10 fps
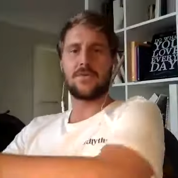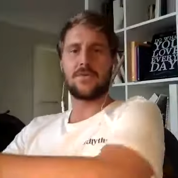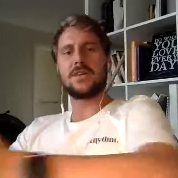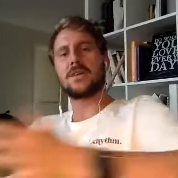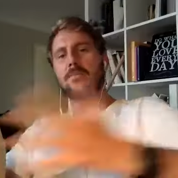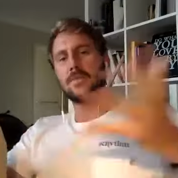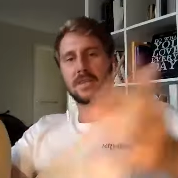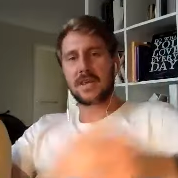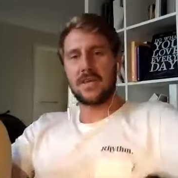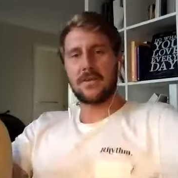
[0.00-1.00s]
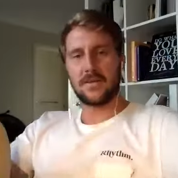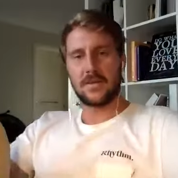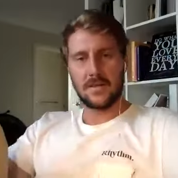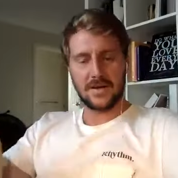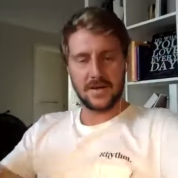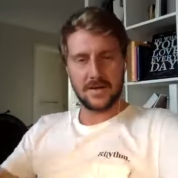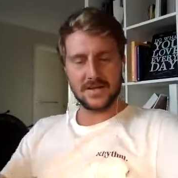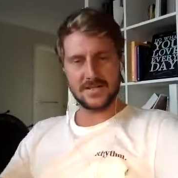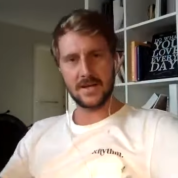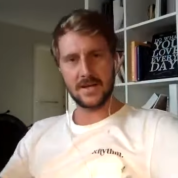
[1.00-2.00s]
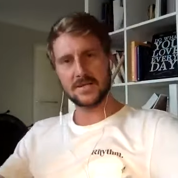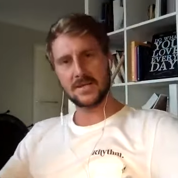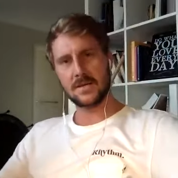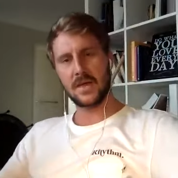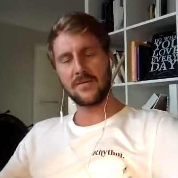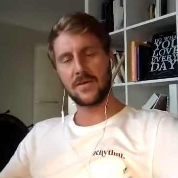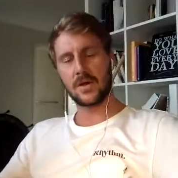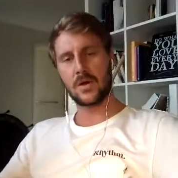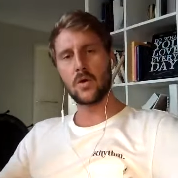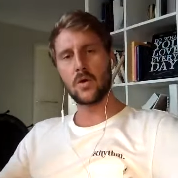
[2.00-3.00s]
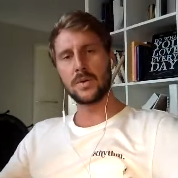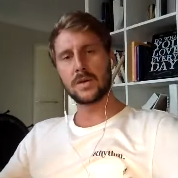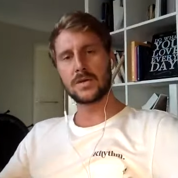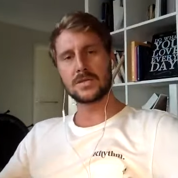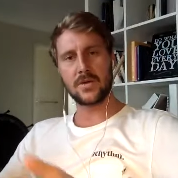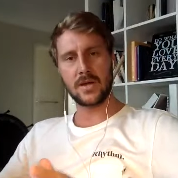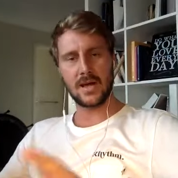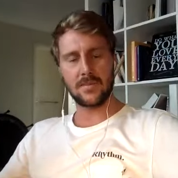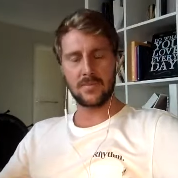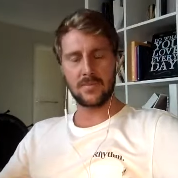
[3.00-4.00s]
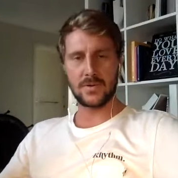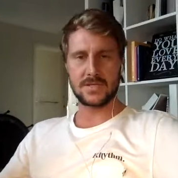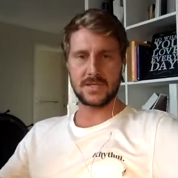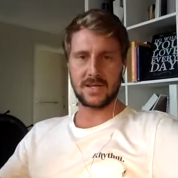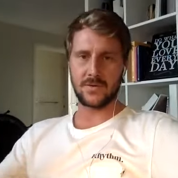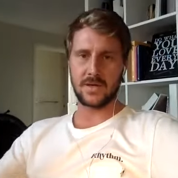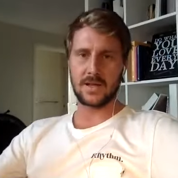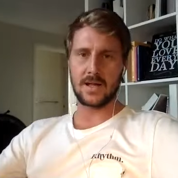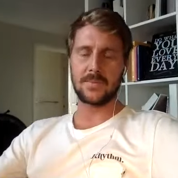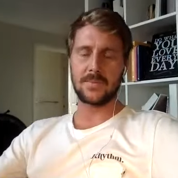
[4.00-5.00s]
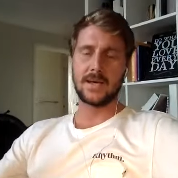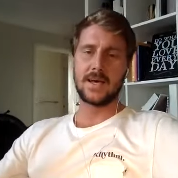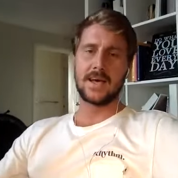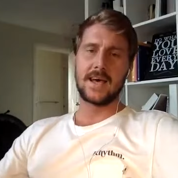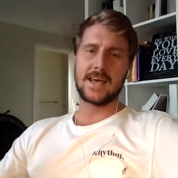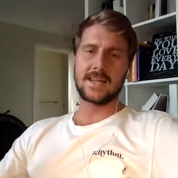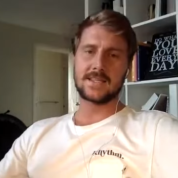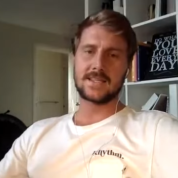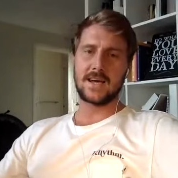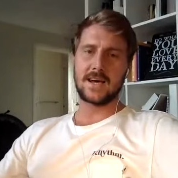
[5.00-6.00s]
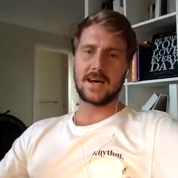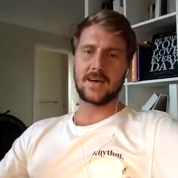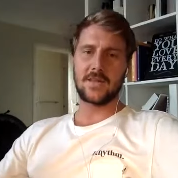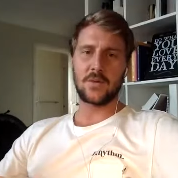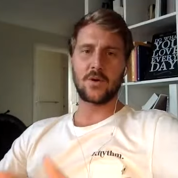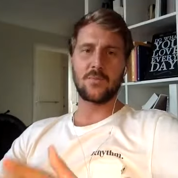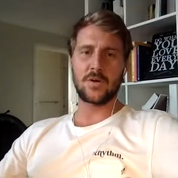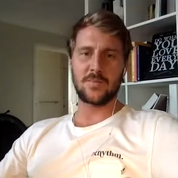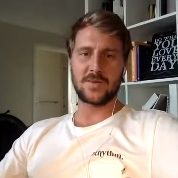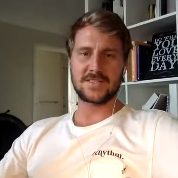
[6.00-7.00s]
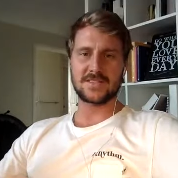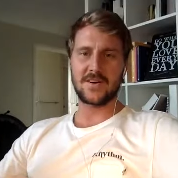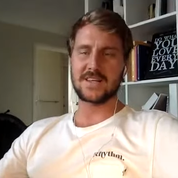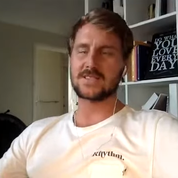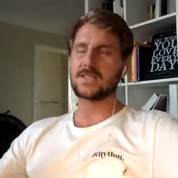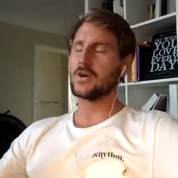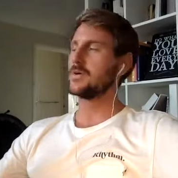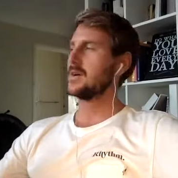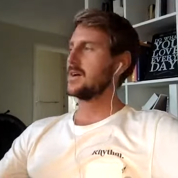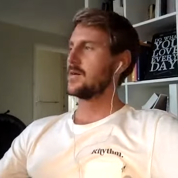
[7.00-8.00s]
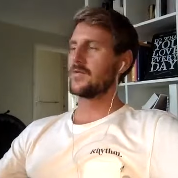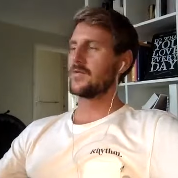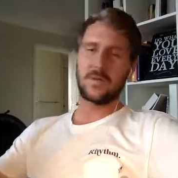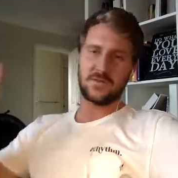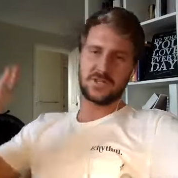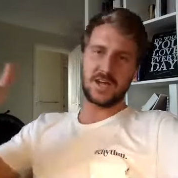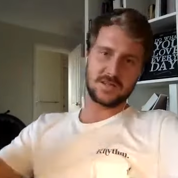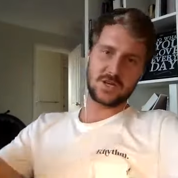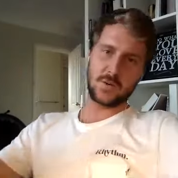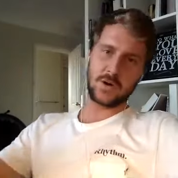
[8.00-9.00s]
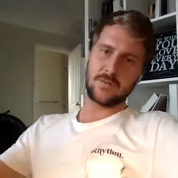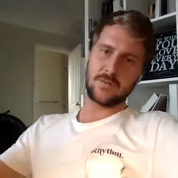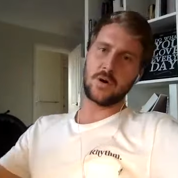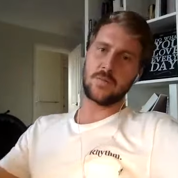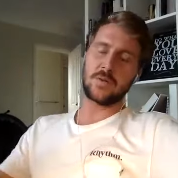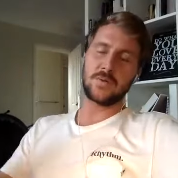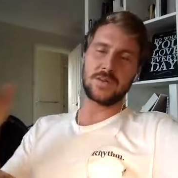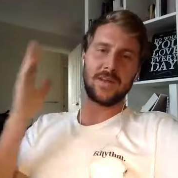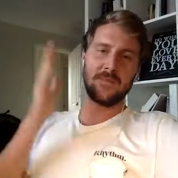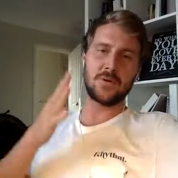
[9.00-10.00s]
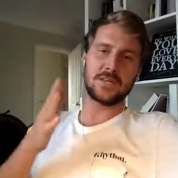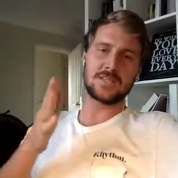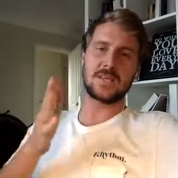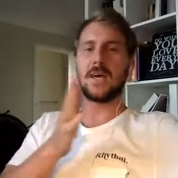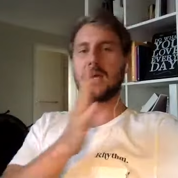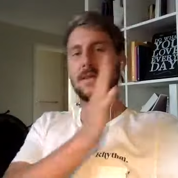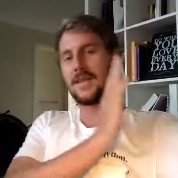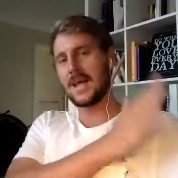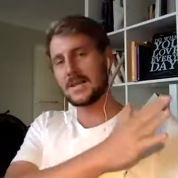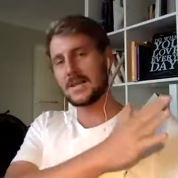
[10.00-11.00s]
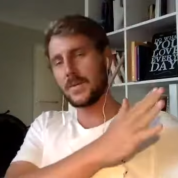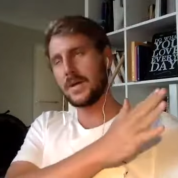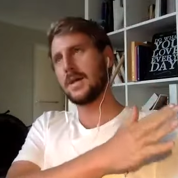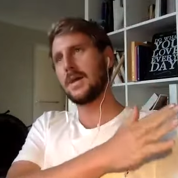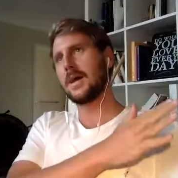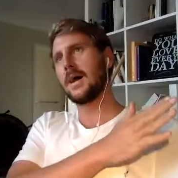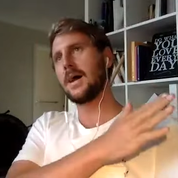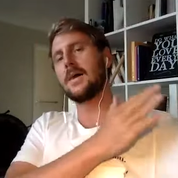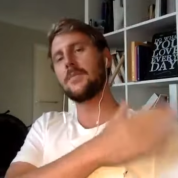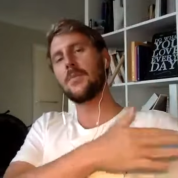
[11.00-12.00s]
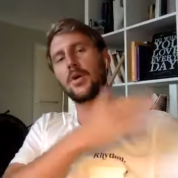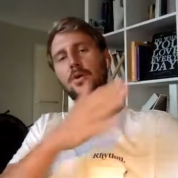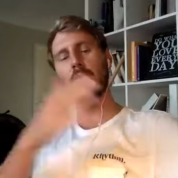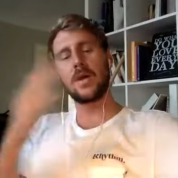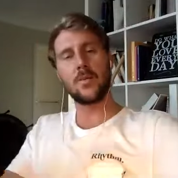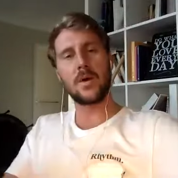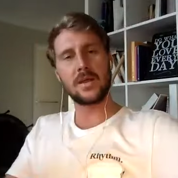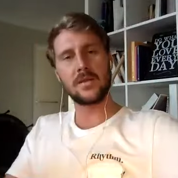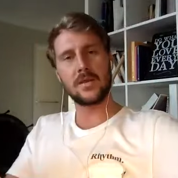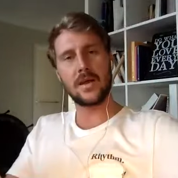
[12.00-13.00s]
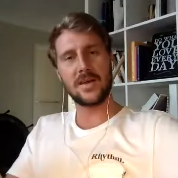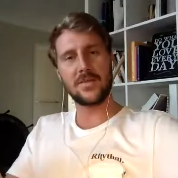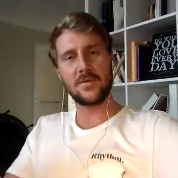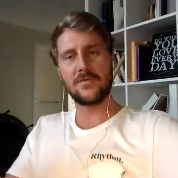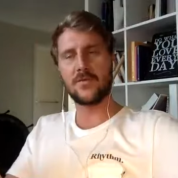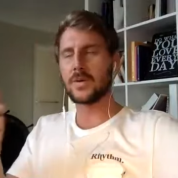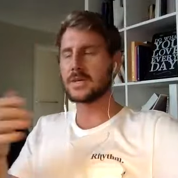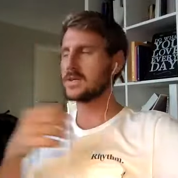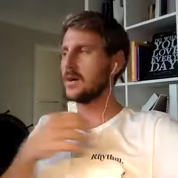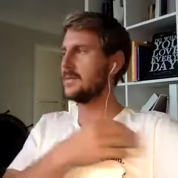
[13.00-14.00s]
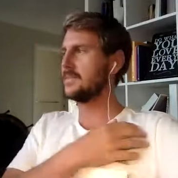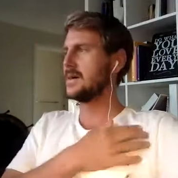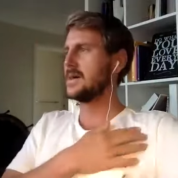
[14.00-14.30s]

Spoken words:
reason I put this together, like I said, I just gave you a call because I've got a couple of boys in our footy club, and they want to put on a bit of size. So we've got a bit of a challenge going on at the moment. We did an in-body scan last week, and we're going to do another one in 3 or 4 weeks' time.